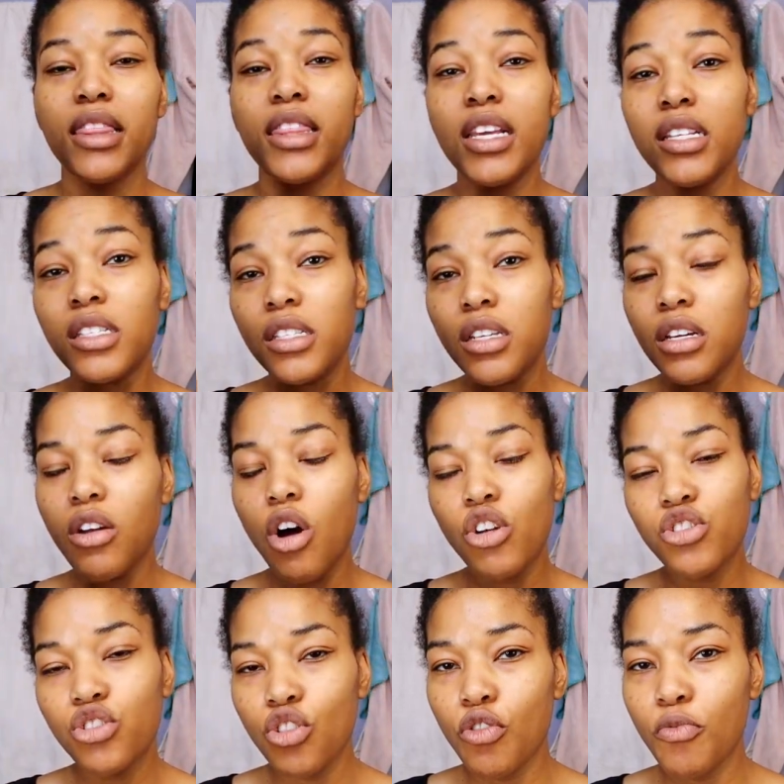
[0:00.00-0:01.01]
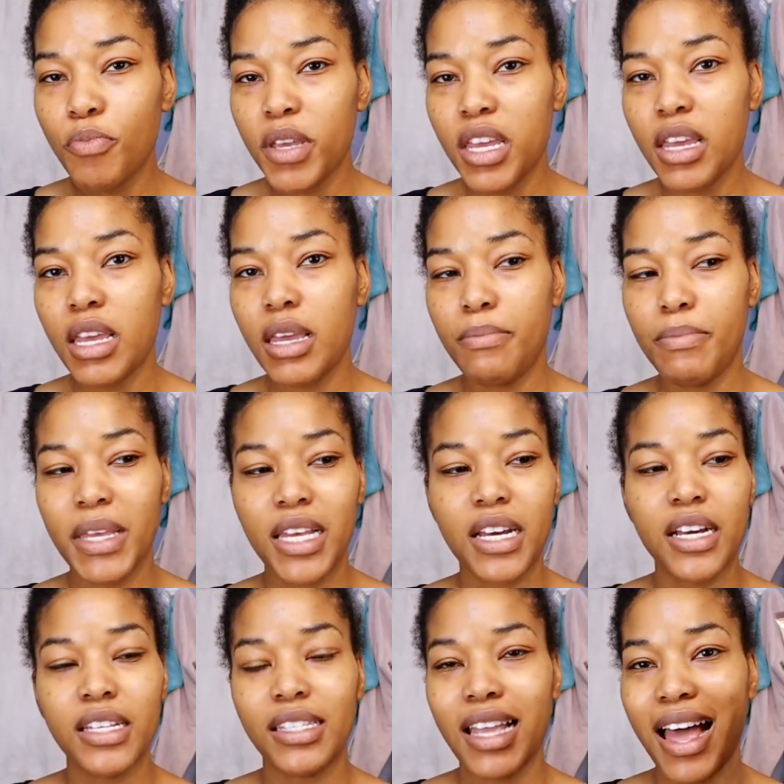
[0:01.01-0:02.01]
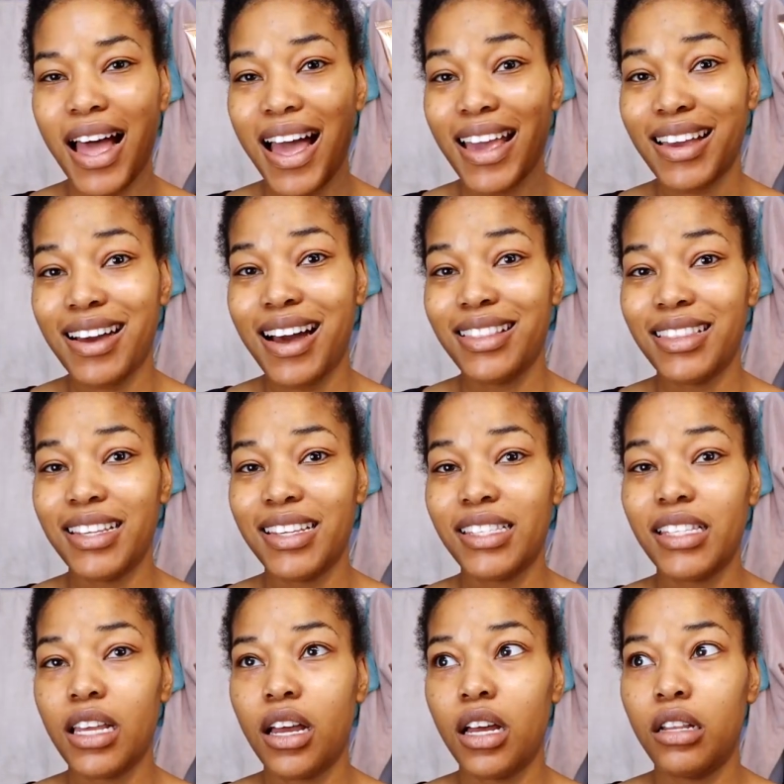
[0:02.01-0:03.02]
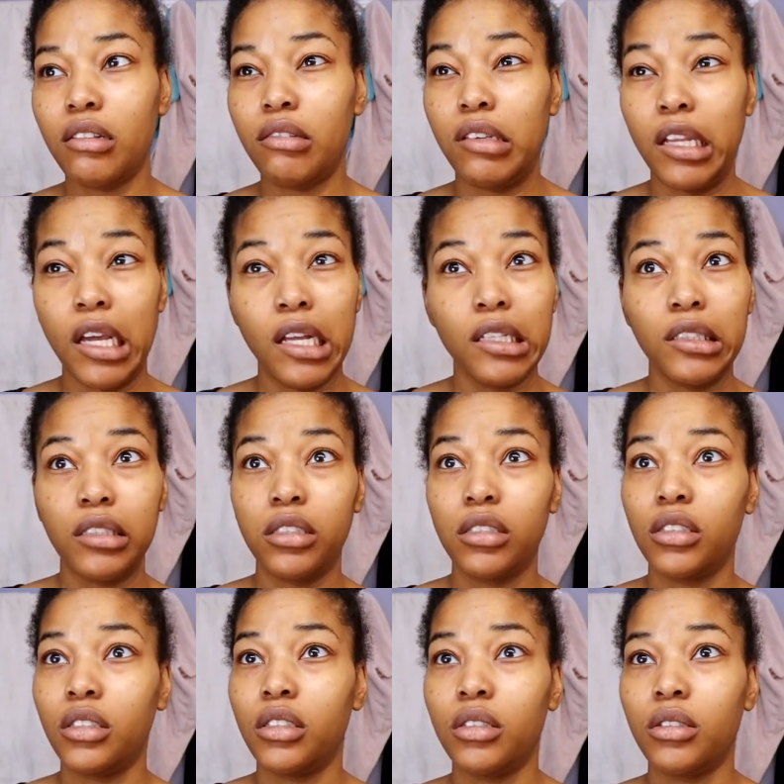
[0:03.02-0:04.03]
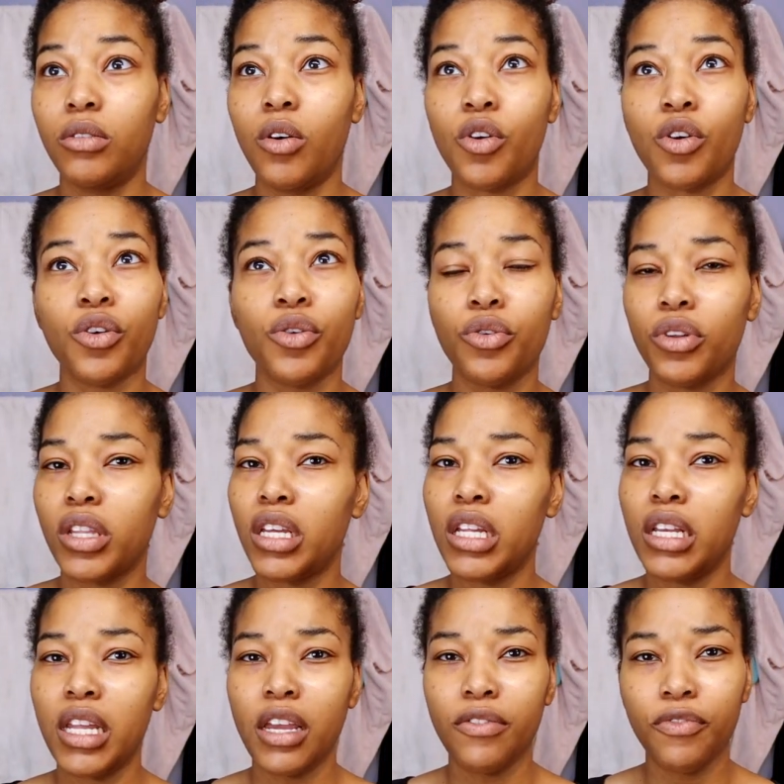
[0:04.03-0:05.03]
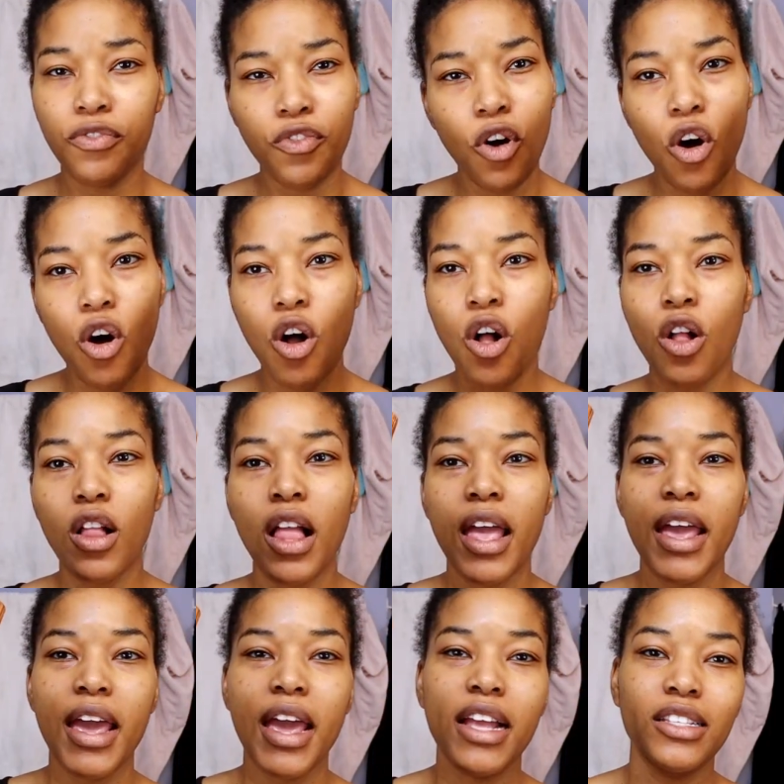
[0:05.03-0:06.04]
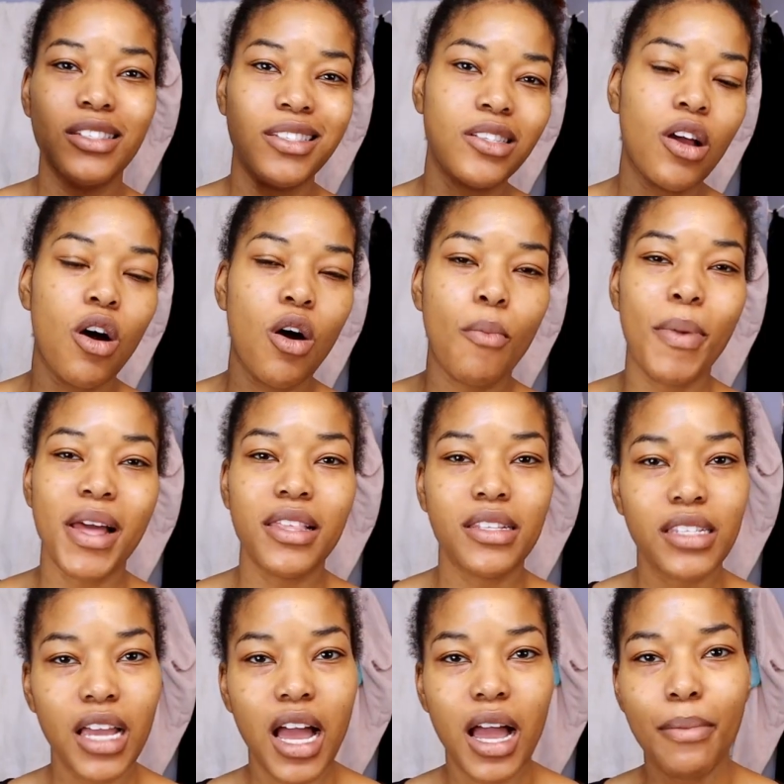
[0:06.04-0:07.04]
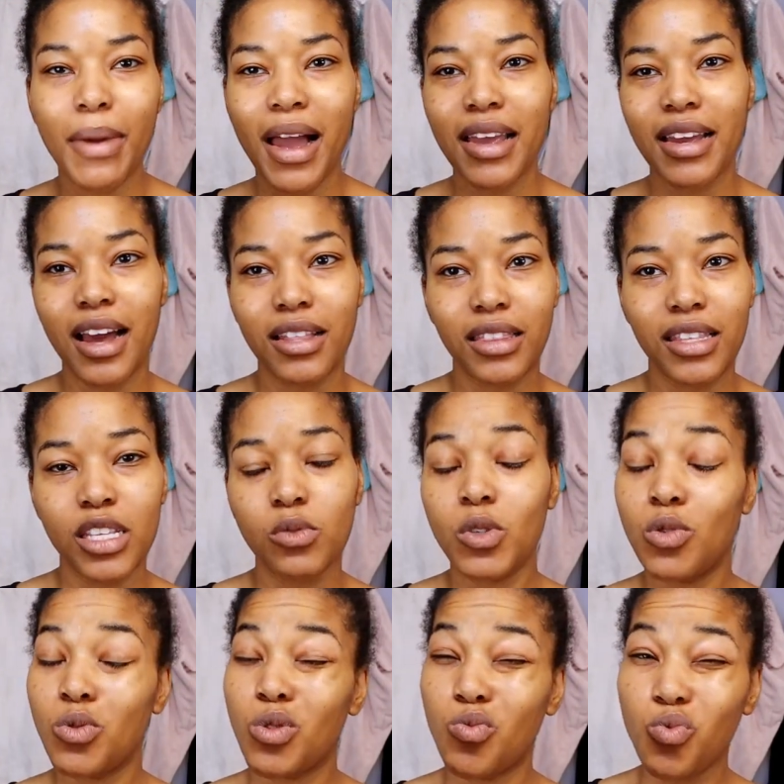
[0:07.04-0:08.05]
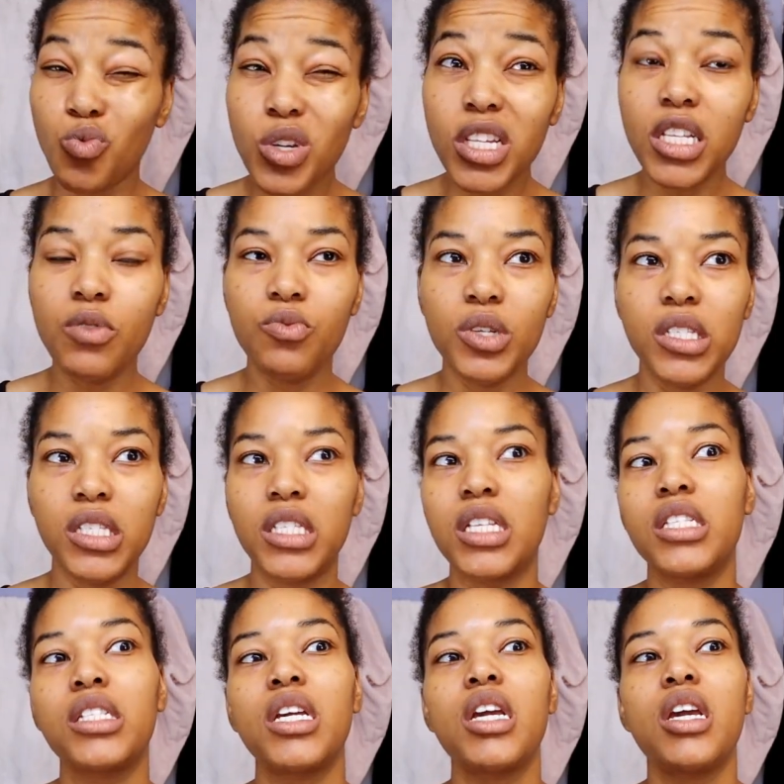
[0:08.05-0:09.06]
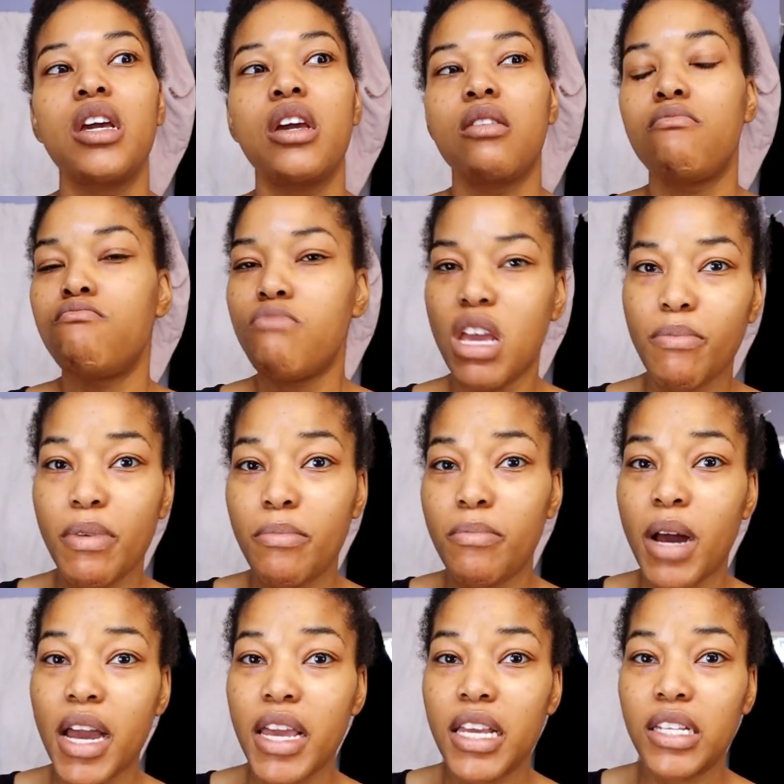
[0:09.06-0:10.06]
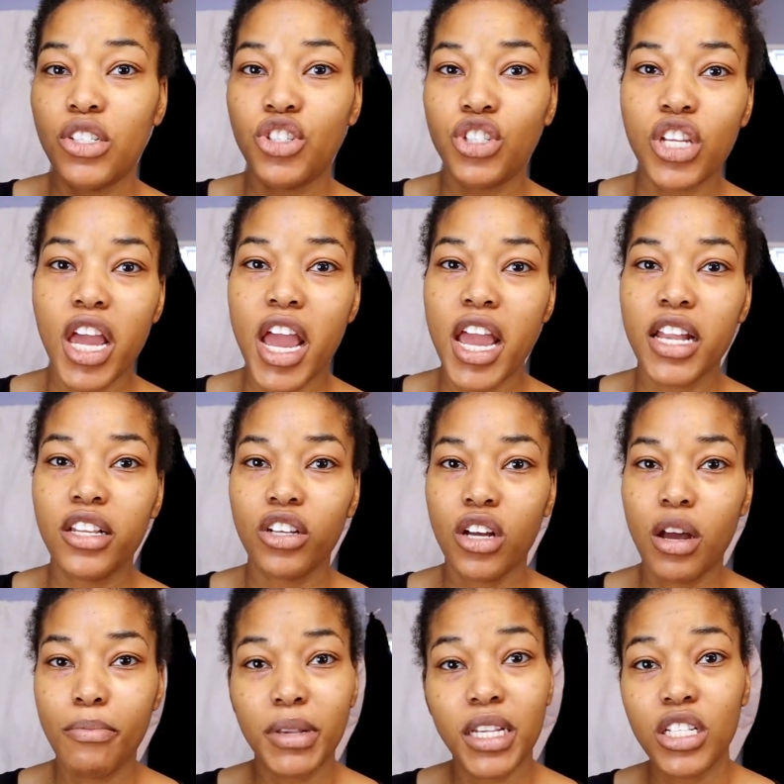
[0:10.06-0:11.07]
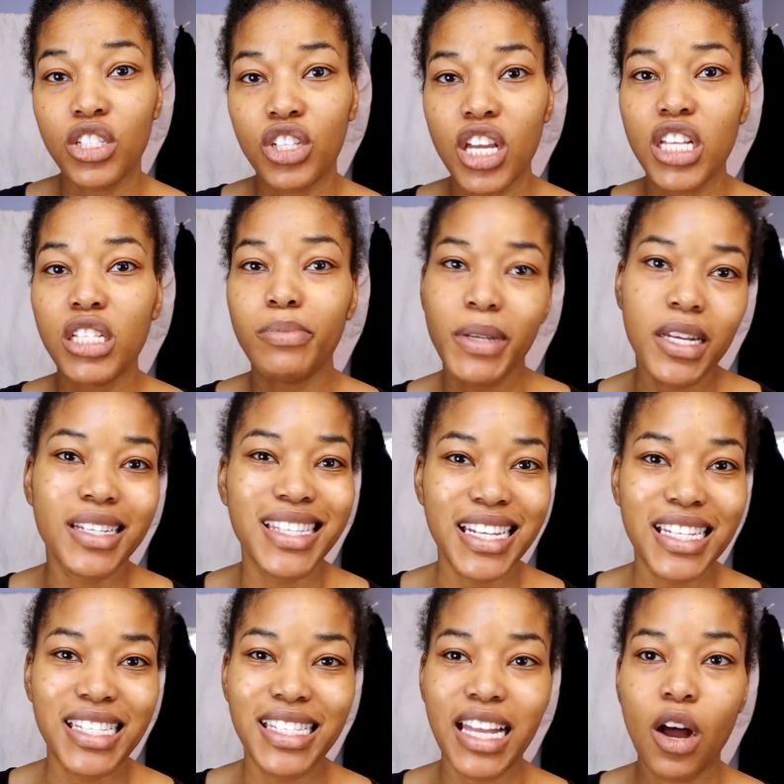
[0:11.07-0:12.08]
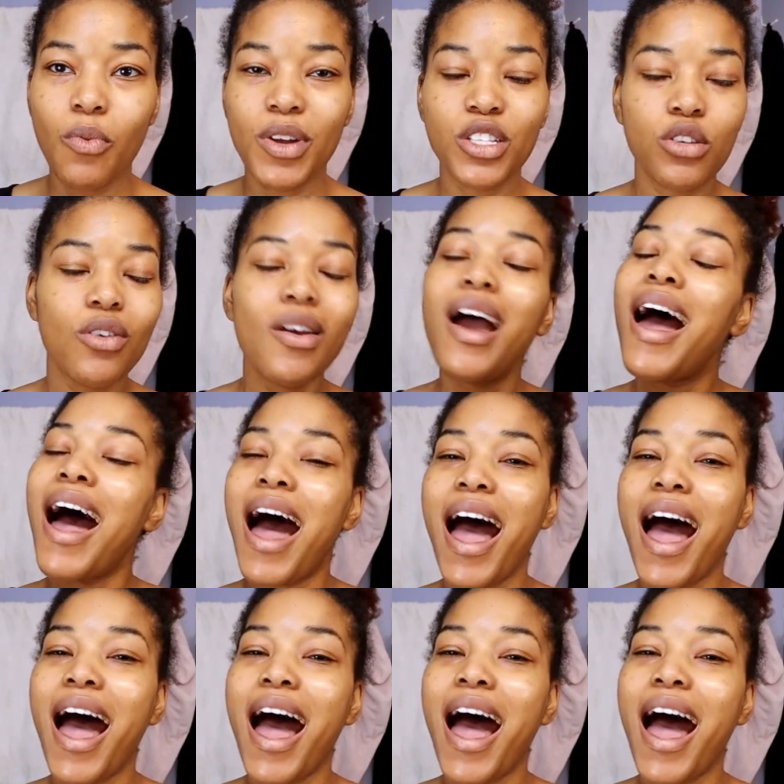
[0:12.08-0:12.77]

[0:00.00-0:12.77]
This could also be because I got this late fall, and so by the time I got this, which was really recent, maybe my shade completely changed because it is now winter.